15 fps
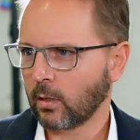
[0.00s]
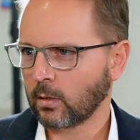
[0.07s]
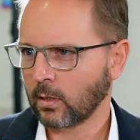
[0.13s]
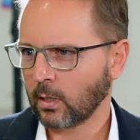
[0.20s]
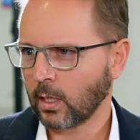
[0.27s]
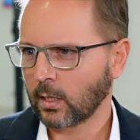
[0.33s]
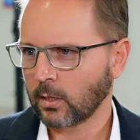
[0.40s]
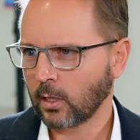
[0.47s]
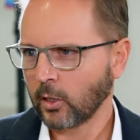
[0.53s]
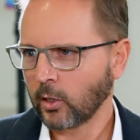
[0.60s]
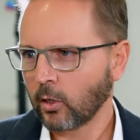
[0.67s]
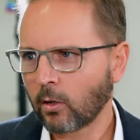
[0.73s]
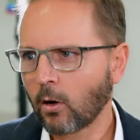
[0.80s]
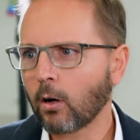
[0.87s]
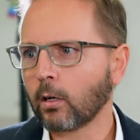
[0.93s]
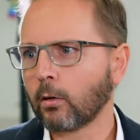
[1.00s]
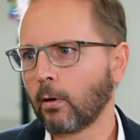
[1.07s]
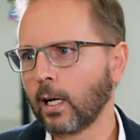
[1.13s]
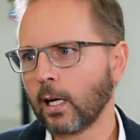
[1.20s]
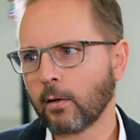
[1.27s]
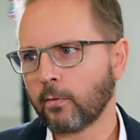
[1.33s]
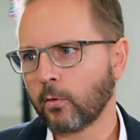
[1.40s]
So you
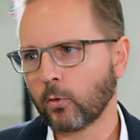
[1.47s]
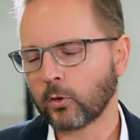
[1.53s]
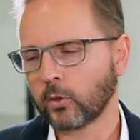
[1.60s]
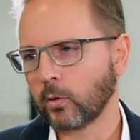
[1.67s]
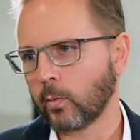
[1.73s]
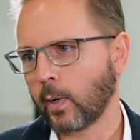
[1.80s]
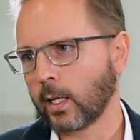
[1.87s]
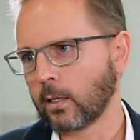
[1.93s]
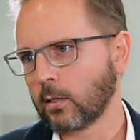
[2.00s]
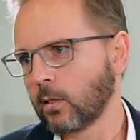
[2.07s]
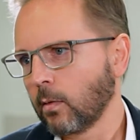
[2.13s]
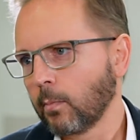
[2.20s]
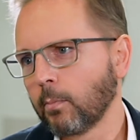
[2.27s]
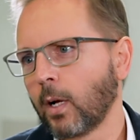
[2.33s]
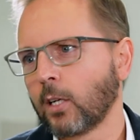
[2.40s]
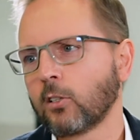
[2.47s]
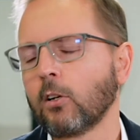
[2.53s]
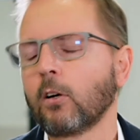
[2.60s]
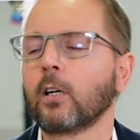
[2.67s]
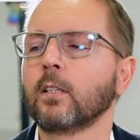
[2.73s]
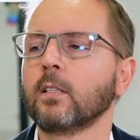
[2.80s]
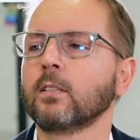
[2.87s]
can't really afford to wait
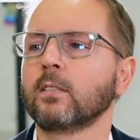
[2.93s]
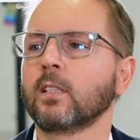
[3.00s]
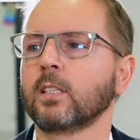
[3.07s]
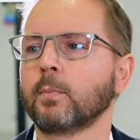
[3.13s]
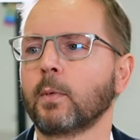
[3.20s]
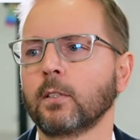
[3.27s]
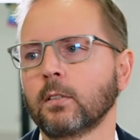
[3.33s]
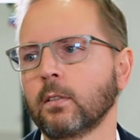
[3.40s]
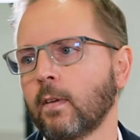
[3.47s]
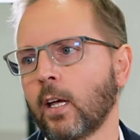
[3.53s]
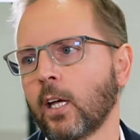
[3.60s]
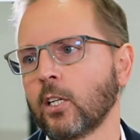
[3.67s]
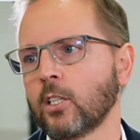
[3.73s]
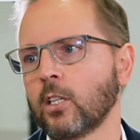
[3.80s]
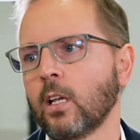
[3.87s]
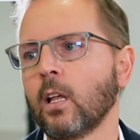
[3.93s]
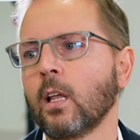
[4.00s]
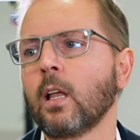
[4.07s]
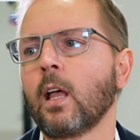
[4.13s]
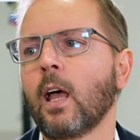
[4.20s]
much longer than 6 months of age.